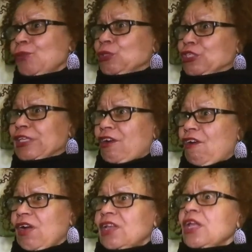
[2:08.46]
When you see the
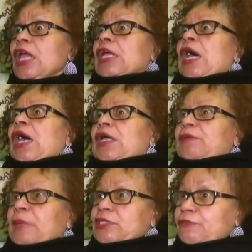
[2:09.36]
art, it
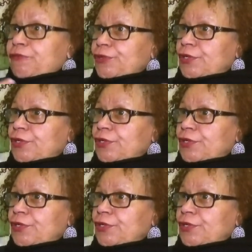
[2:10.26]
kind of makes you feel